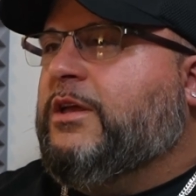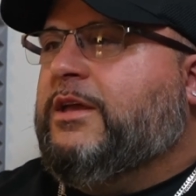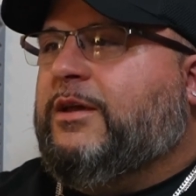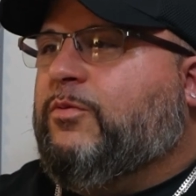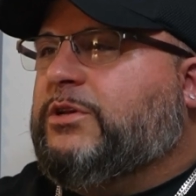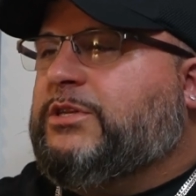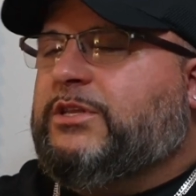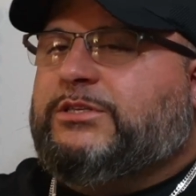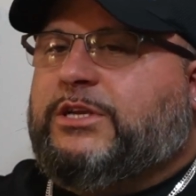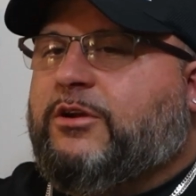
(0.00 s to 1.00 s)
It wasn't the
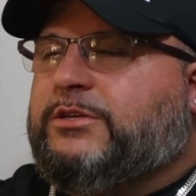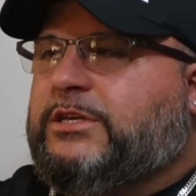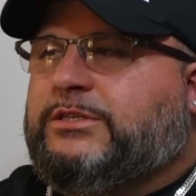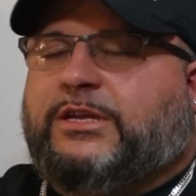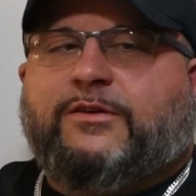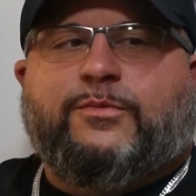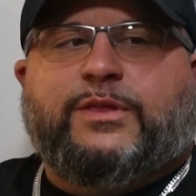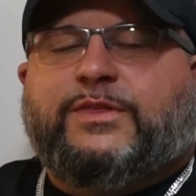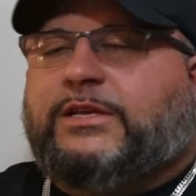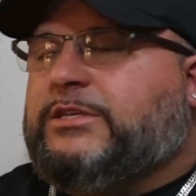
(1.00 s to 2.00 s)
CRTs like everybody thinks.